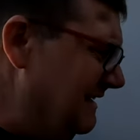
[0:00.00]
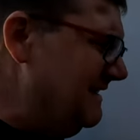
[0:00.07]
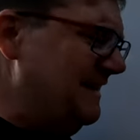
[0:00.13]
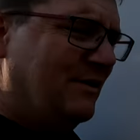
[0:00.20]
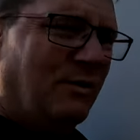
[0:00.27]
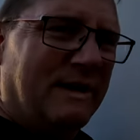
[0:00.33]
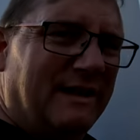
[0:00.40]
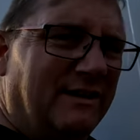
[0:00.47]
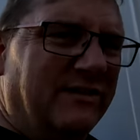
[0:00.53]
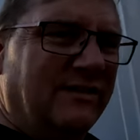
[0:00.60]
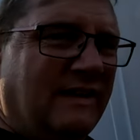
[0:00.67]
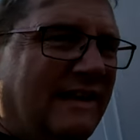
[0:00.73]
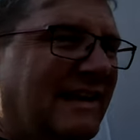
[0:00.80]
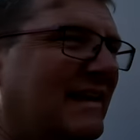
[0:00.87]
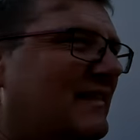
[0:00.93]
steel
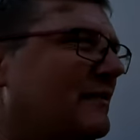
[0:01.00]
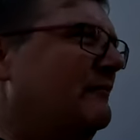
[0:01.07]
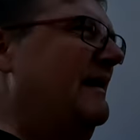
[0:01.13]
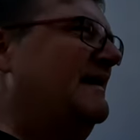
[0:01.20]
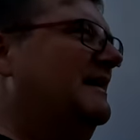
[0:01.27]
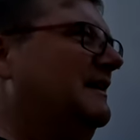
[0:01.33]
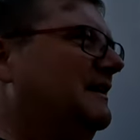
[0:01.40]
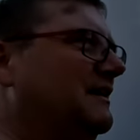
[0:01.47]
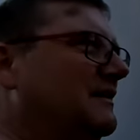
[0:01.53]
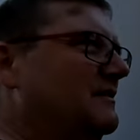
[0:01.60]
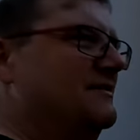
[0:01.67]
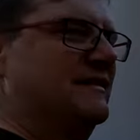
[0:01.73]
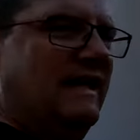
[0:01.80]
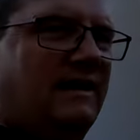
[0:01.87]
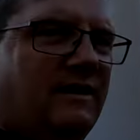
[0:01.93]
wheels, the regular
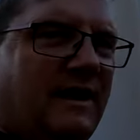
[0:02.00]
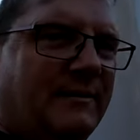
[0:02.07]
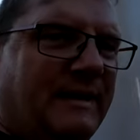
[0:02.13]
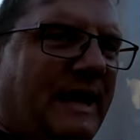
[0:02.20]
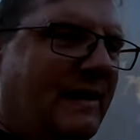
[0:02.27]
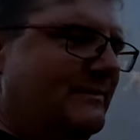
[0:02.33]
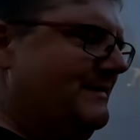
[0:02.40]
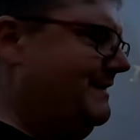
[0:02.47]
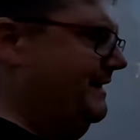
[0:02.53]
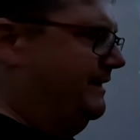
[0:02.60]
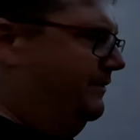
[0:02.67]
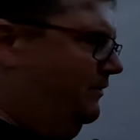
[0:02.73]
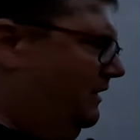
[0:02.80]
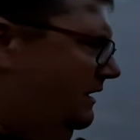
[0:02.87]
center hub caps, they don't